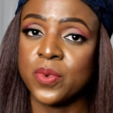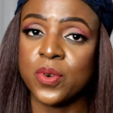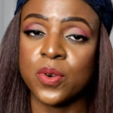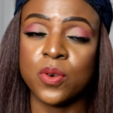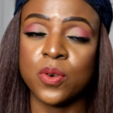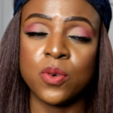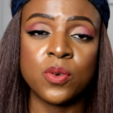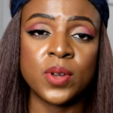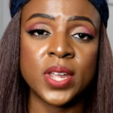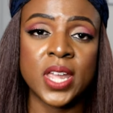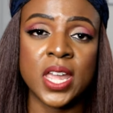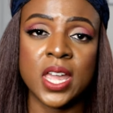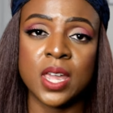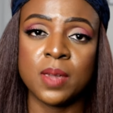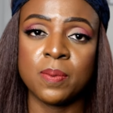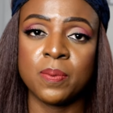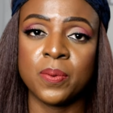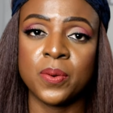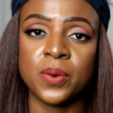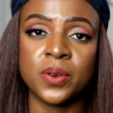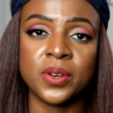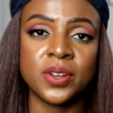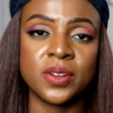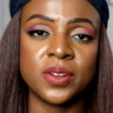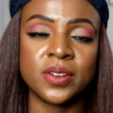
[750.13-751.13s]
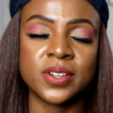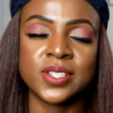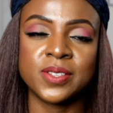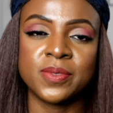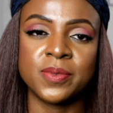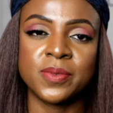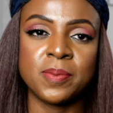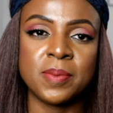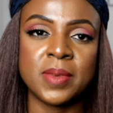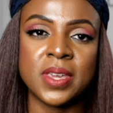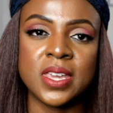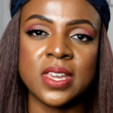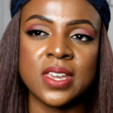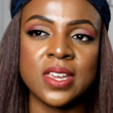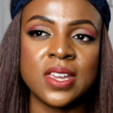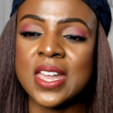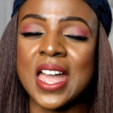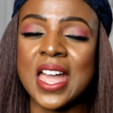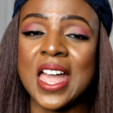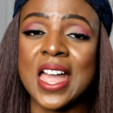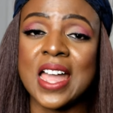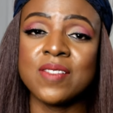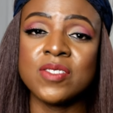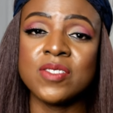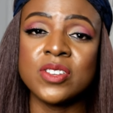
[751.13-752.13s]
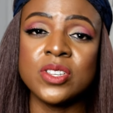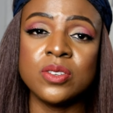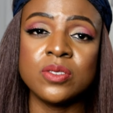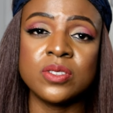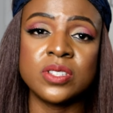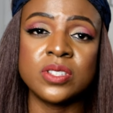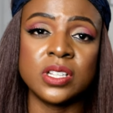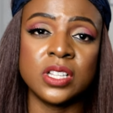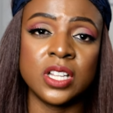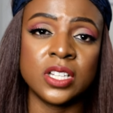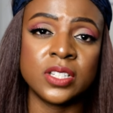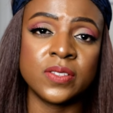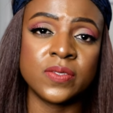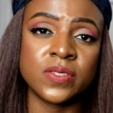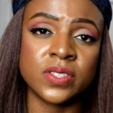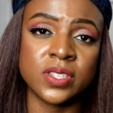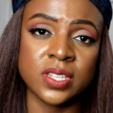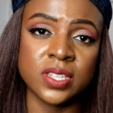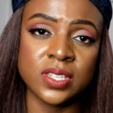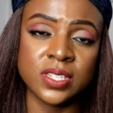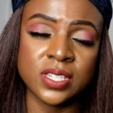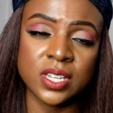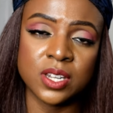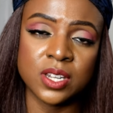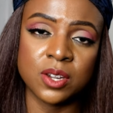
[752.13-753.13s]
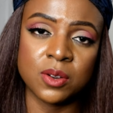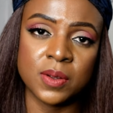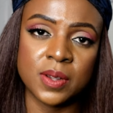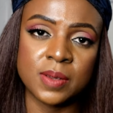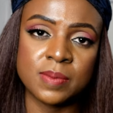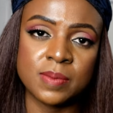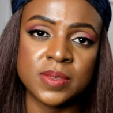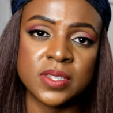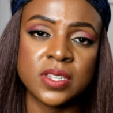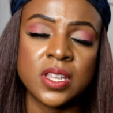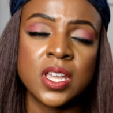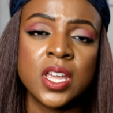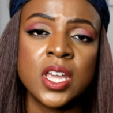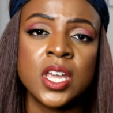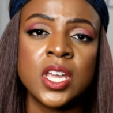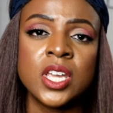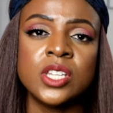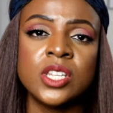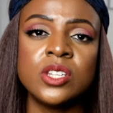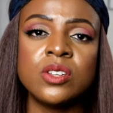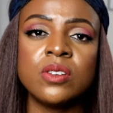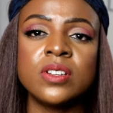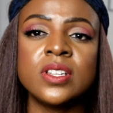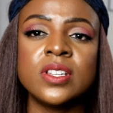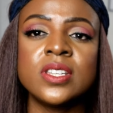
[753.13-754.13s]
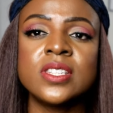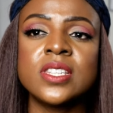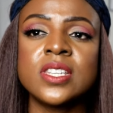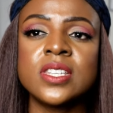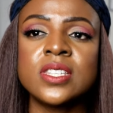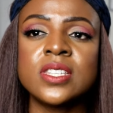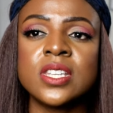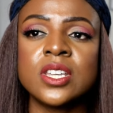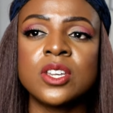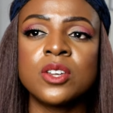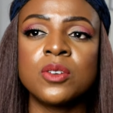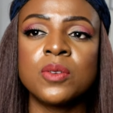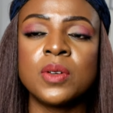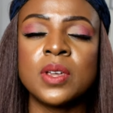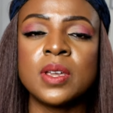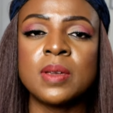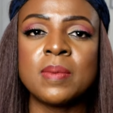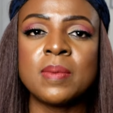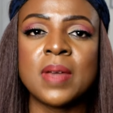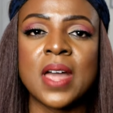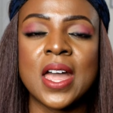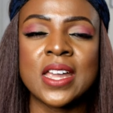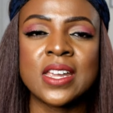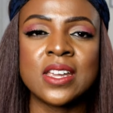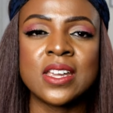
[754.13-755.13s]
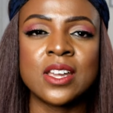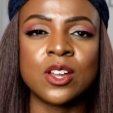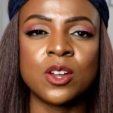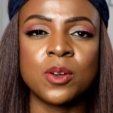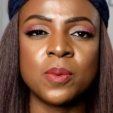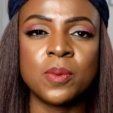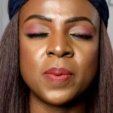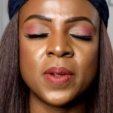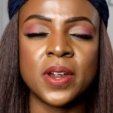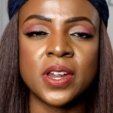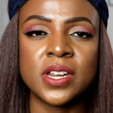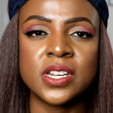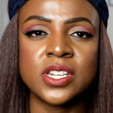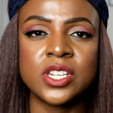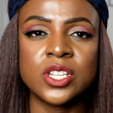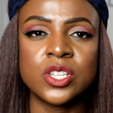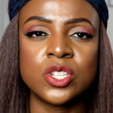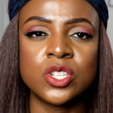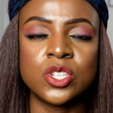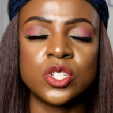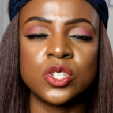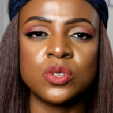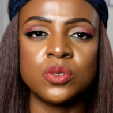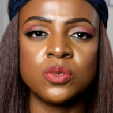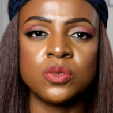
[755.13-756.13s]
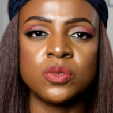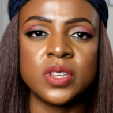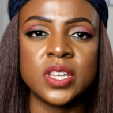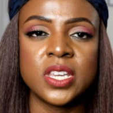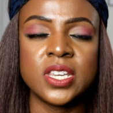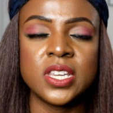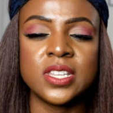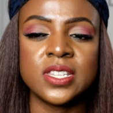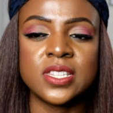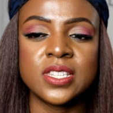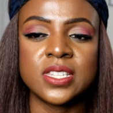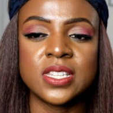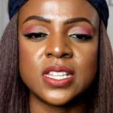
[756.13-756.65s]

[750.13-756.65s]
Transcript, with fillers: okay product for me. I haven't used a lot of CC creams. The only CC cream I can compare this to is